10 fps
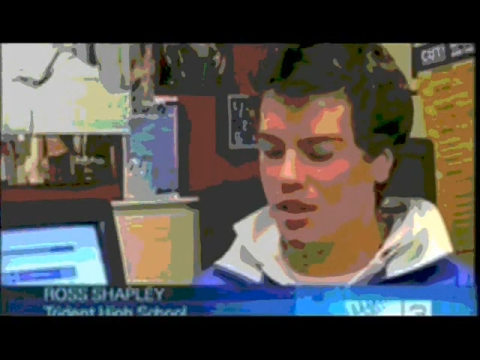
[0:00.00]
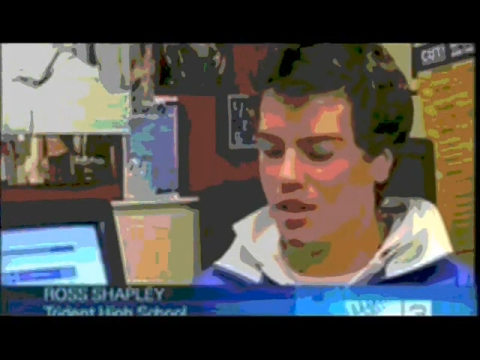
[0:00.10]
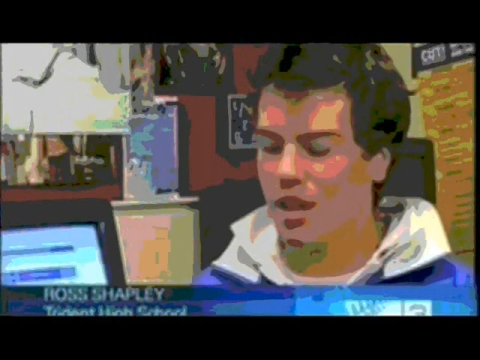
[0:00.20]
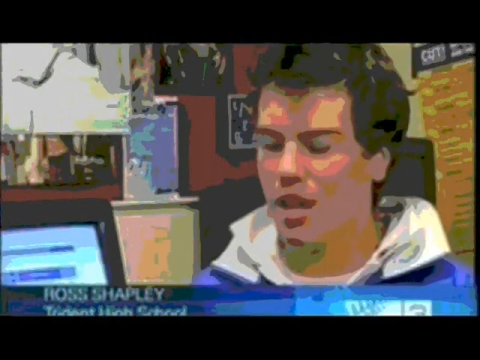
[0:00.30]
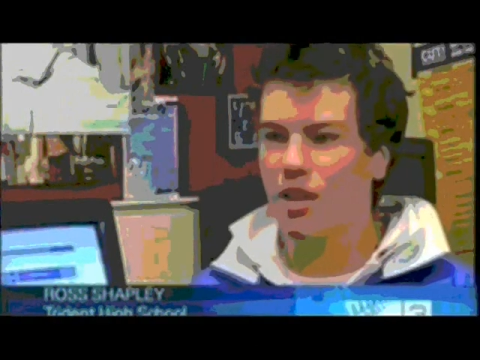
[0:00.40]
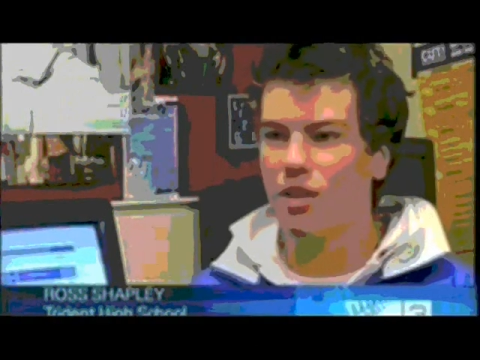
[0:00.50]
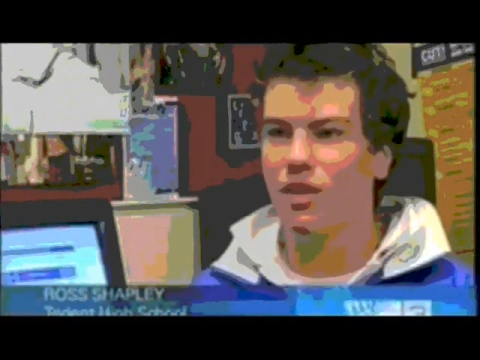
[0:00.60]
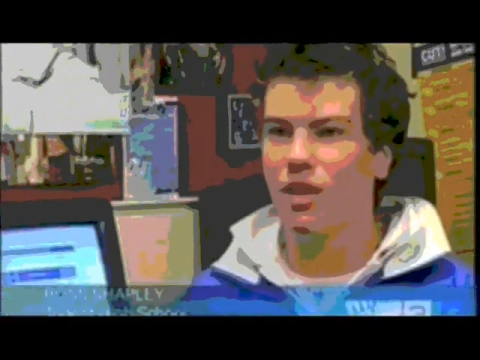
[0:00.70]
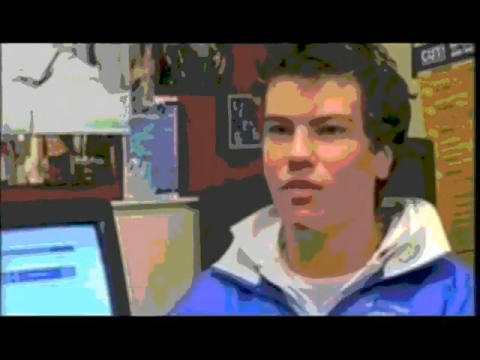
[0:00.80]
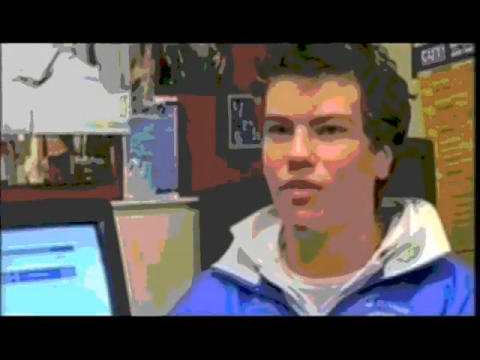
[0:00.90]
so you get
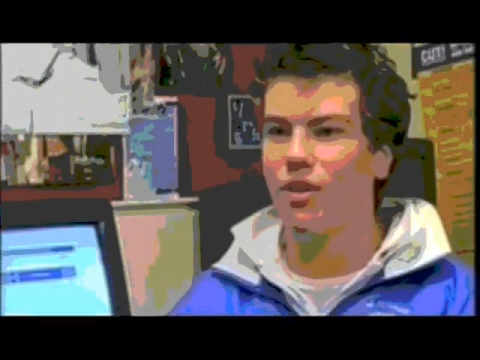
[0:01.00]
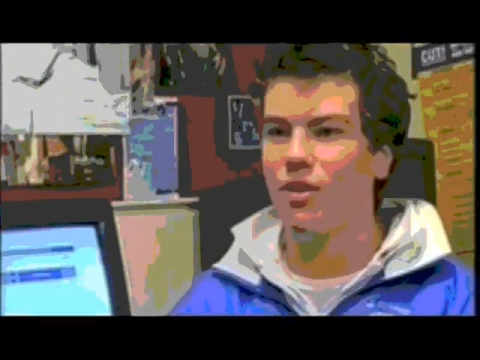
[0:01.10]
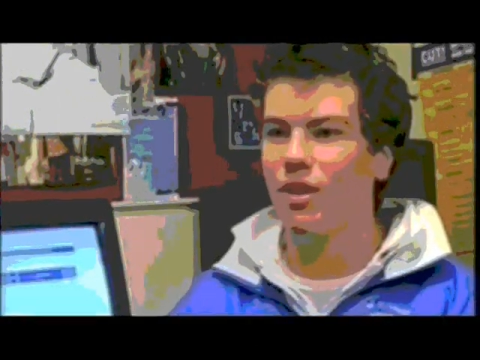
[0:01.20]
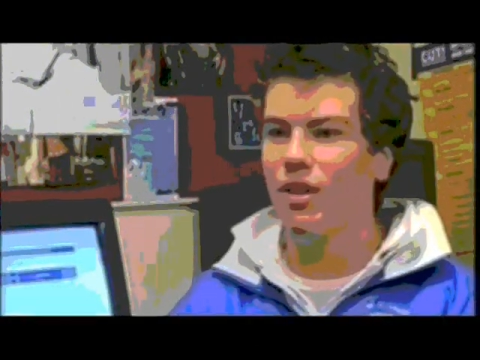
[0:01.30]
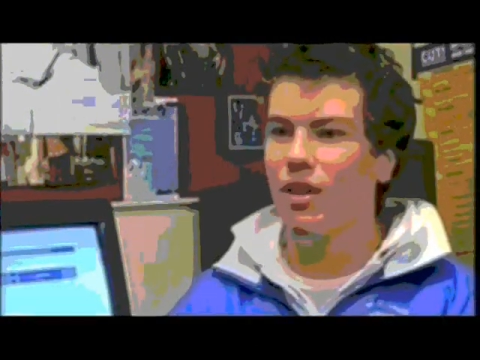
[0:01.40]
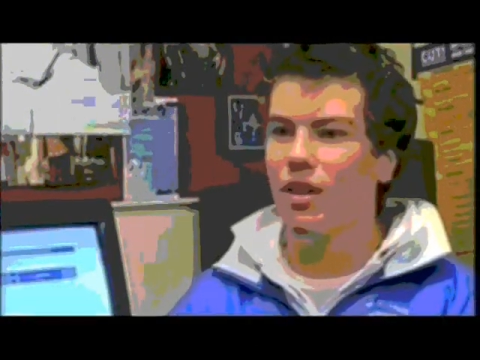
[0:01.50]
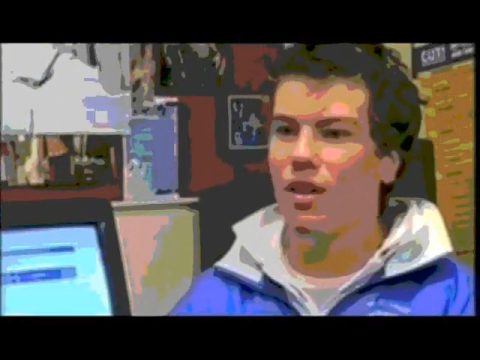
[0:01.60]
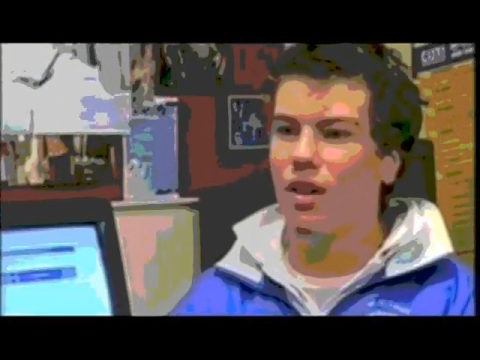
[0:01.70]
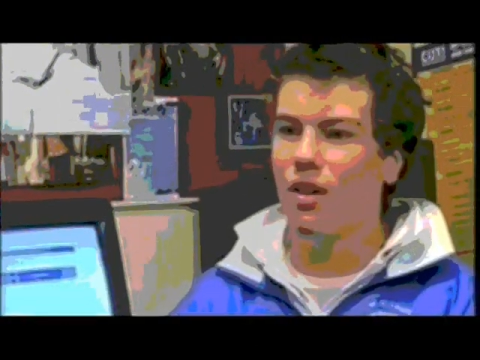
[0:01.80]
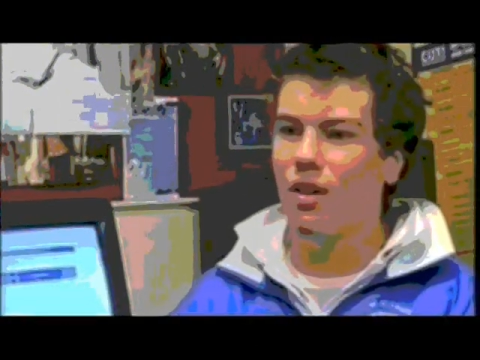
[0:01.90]
out your cell phone,
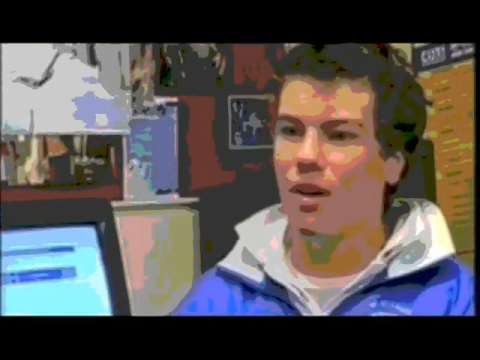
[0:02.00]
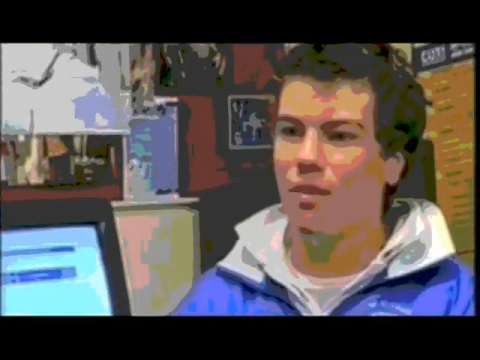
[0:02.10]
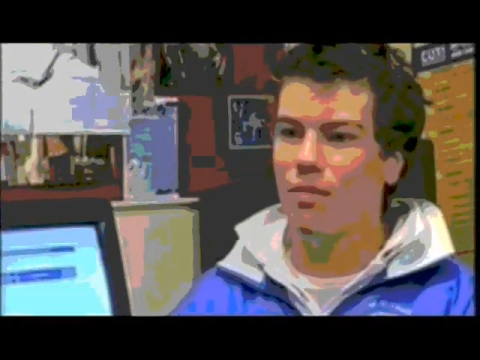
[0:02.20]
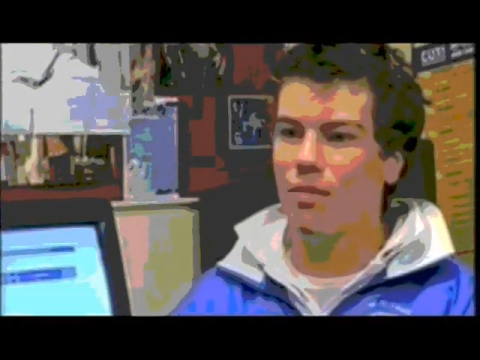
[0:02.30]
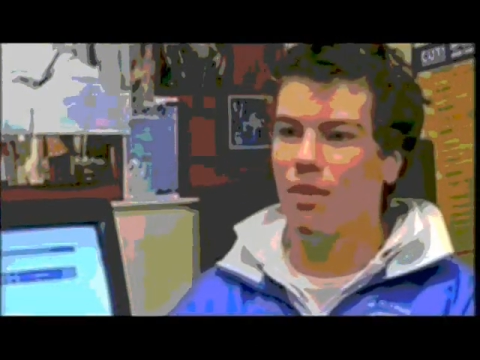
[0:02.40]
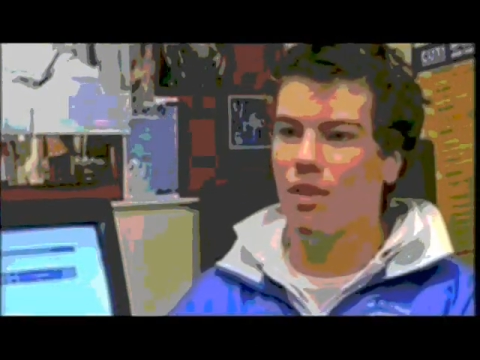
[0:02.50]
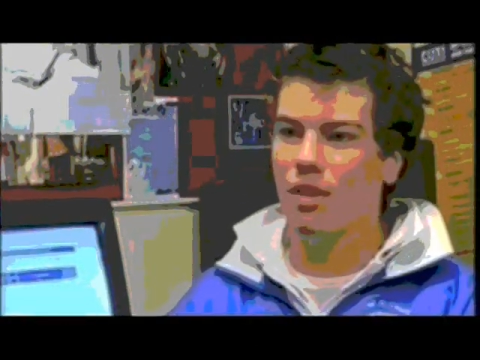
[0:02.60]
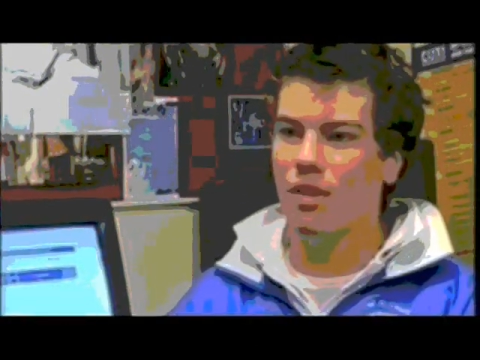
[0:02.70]
you um,